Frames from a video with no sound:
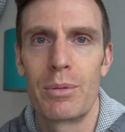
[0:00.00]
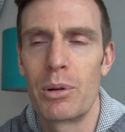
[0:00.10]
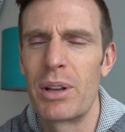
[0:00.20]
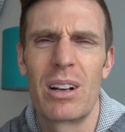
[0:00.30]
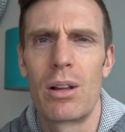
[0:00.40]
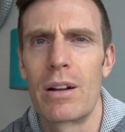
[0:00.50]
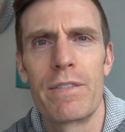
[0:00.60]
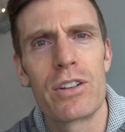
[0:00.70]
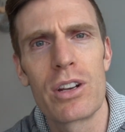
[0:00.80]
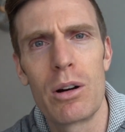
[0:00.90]
We don't eat a lot
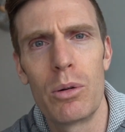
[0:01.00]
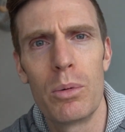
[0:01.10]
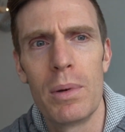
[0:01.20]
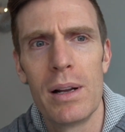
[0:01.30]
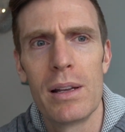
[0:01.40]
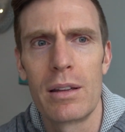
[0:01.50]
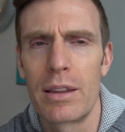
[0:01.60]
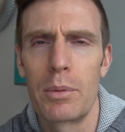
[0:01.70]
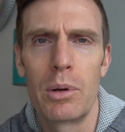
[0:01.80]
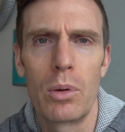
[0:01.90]
of fish at home.
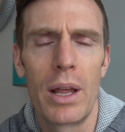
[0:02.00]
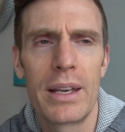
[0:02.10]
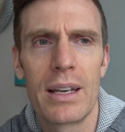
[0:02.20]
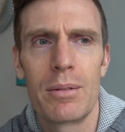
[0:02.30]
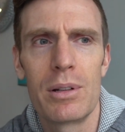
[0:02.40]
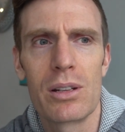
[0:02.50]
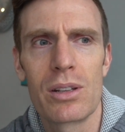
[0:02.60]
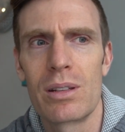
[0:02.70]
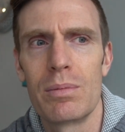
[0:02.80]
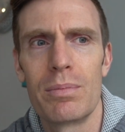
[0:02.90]
Not that we don't like it, it's